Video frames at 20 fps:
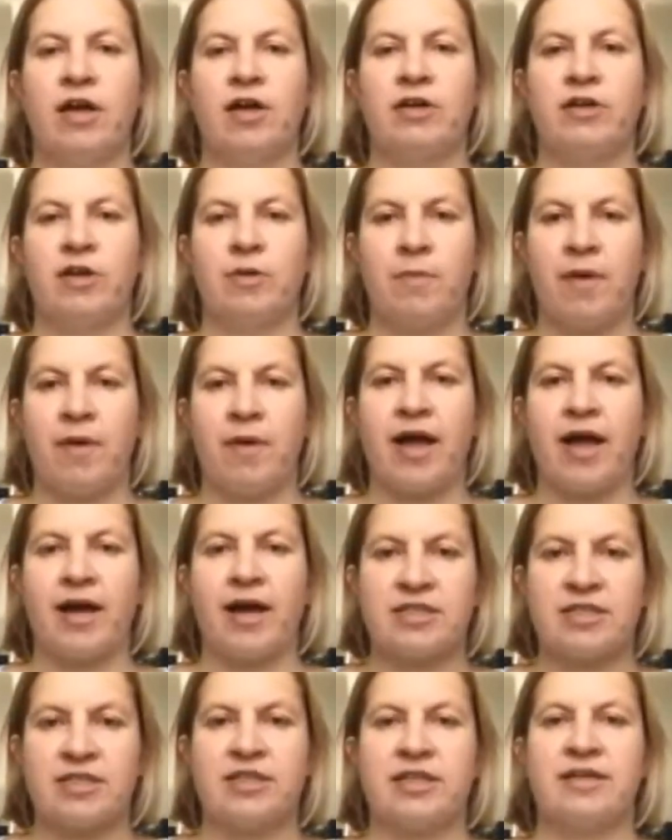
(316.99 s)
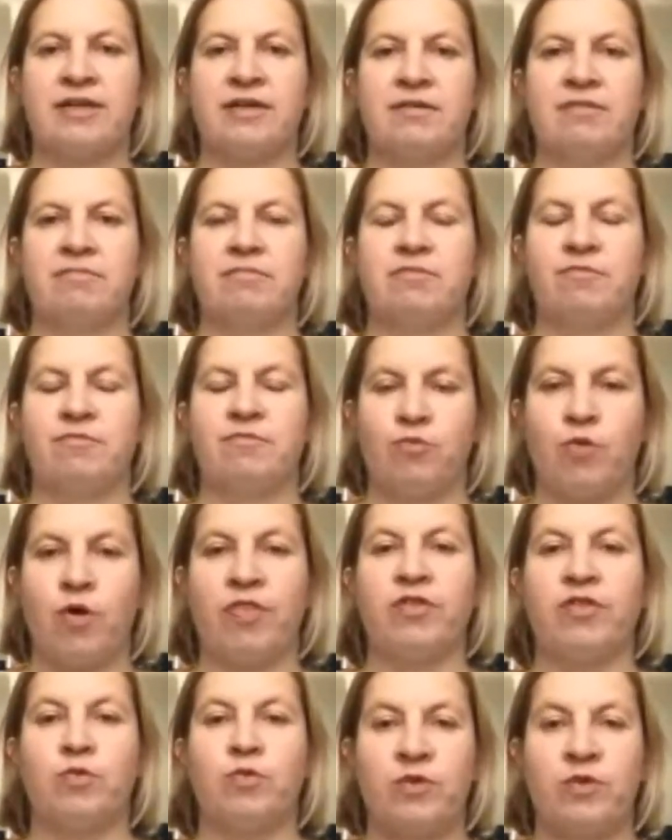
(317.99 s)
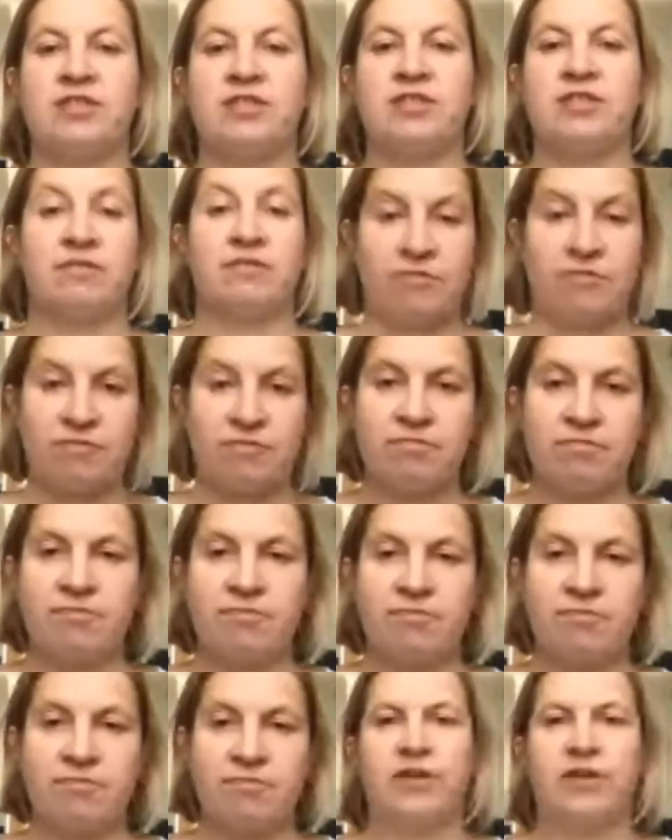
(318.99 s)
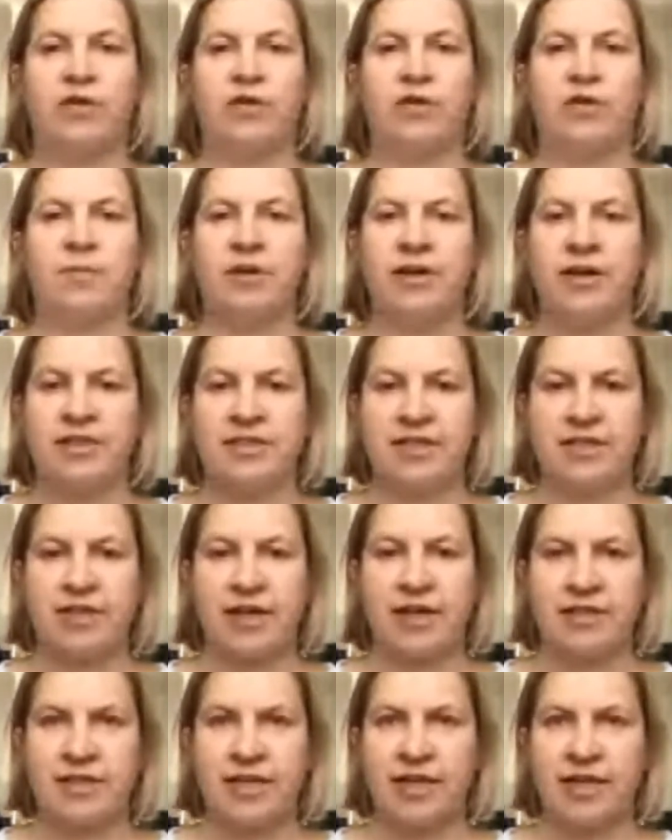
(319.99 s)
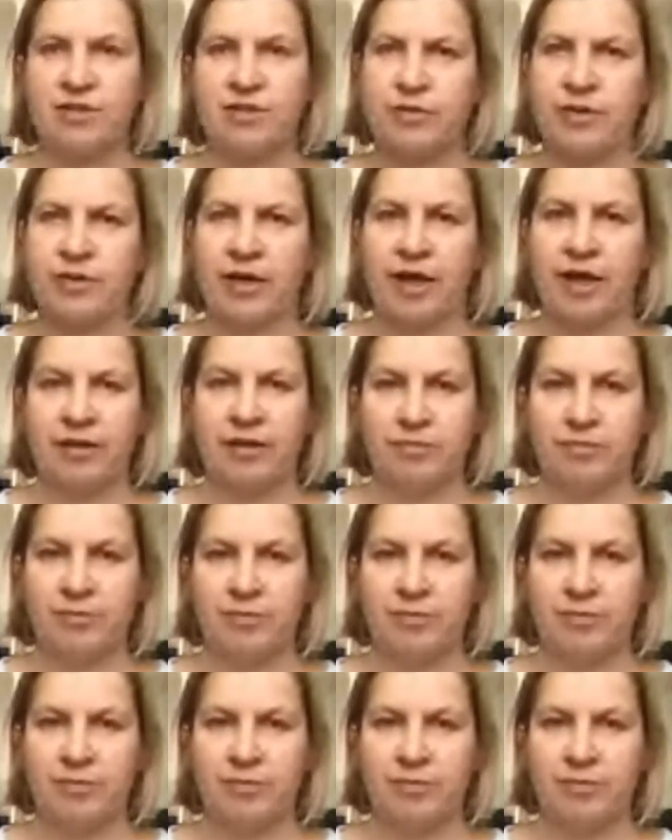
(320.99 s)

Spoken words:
you may actually run the risk of de-anonymizing that data again.